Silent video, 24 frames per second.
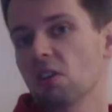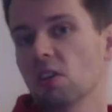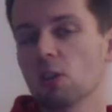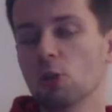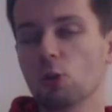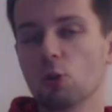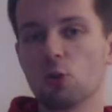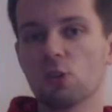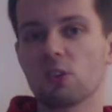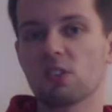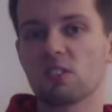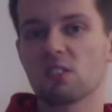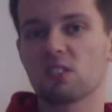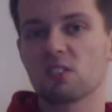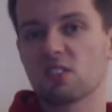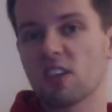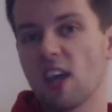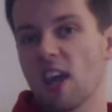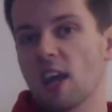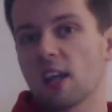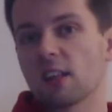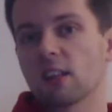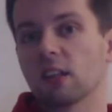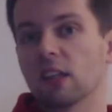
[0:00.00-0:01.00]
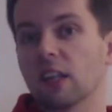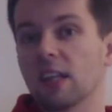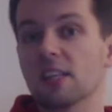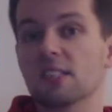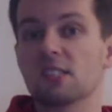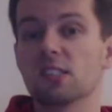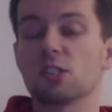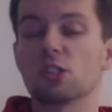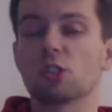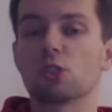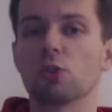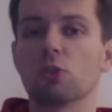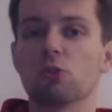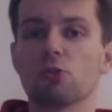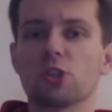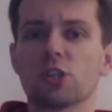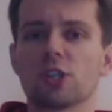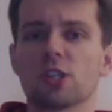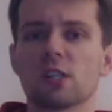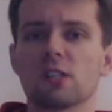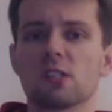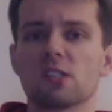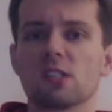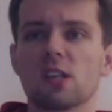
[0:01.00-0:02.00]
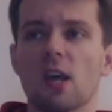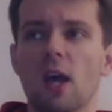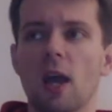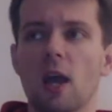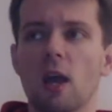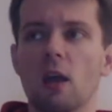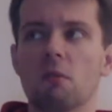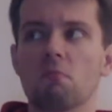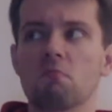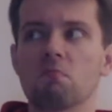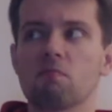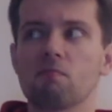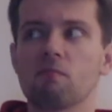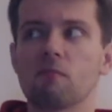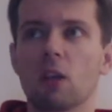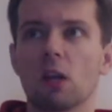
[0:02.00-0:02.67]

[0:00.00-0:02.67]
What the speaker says: You could take the lazy solution and say,